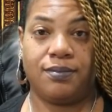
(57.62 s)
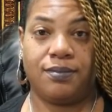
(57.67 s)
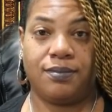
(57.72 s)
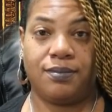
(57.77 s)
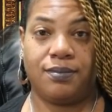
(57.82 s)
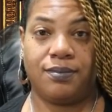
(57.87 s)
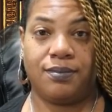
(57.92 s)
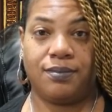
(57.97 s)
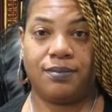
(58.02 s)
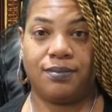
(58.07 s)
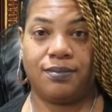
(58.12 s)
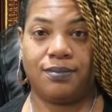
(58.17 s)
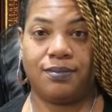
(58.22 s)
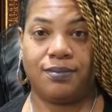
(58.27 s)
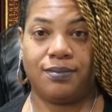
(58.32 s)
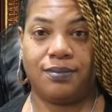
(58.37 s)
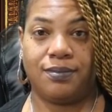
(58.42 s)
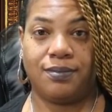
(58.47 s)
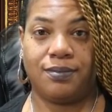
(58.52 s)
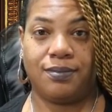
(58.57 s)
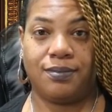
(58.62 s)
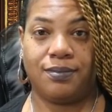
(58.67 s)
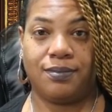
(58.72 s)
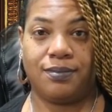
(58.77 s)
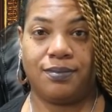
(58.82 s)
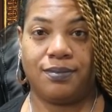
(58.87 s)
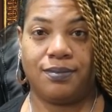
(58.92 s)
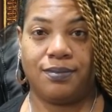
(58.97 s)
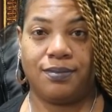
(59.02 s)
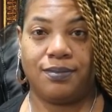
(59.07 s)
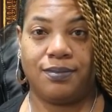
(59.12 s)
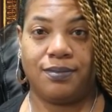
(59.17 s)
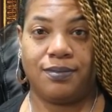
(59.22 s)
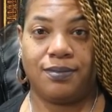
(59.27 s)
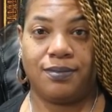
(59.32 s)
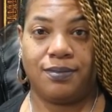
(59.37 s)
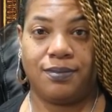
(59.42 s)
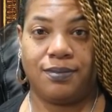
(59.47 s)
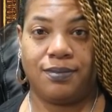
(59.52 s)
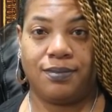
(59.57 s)

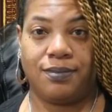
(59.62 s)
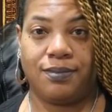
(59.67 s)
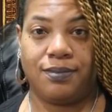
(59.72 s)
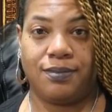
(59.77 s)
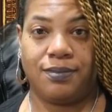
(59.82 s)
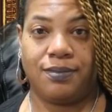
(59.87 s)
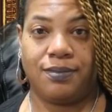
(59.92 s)
(not speaking)